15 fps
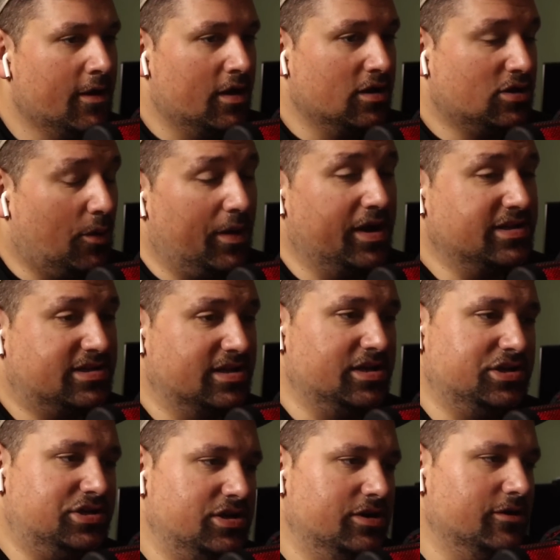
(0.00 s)
going into
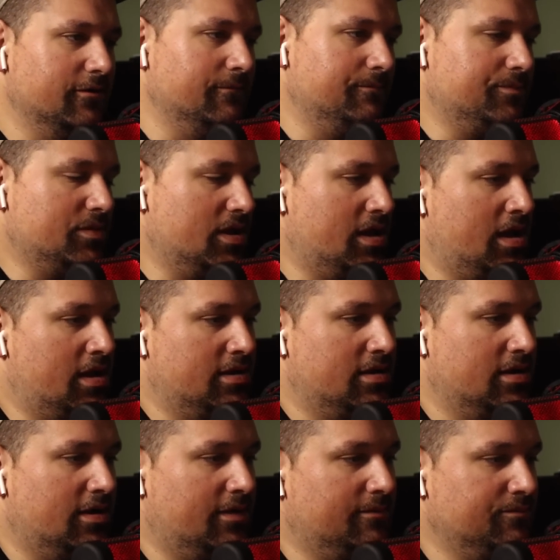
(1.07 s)
this year, and
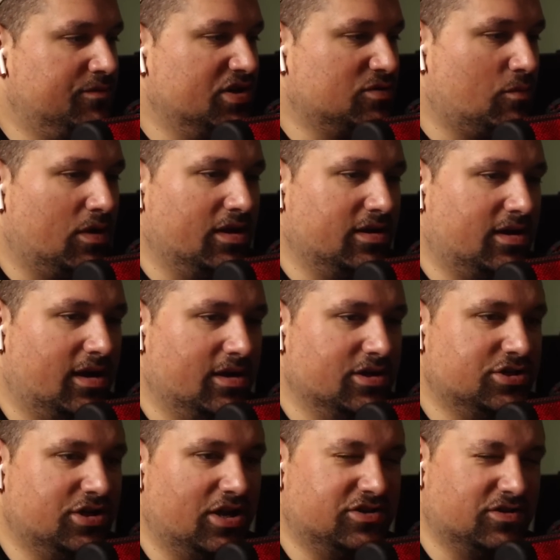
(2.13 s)
just want to kind of
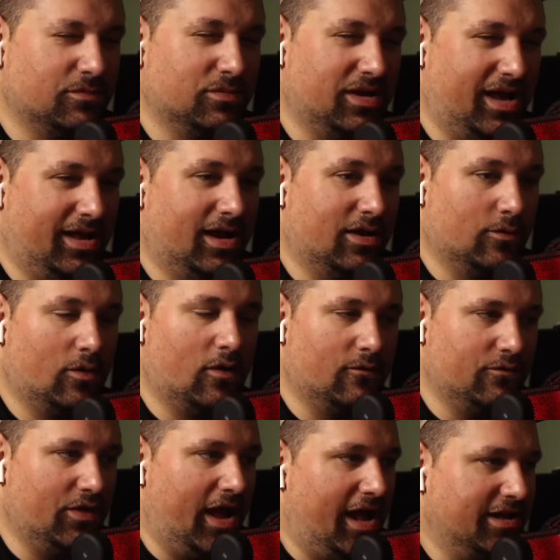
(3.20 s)
shed some light on all
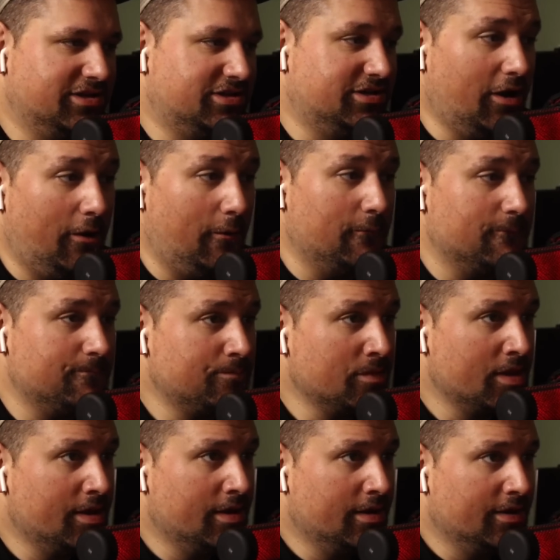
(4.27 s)
of that. So
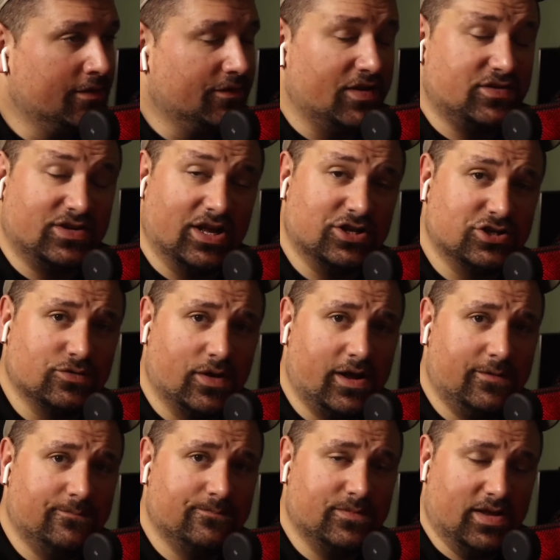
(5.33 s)
let's get
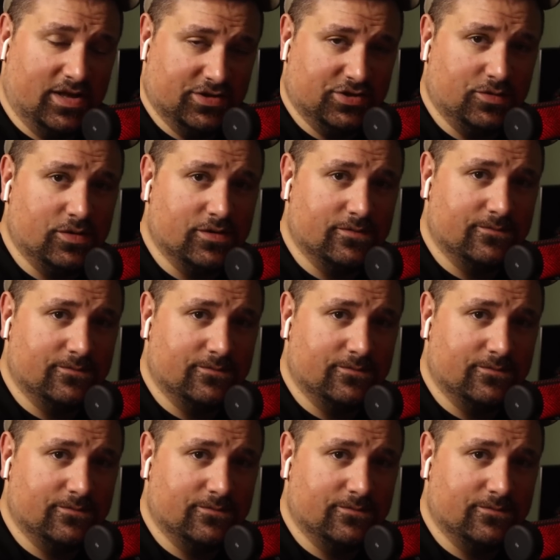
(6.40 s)
straight into it.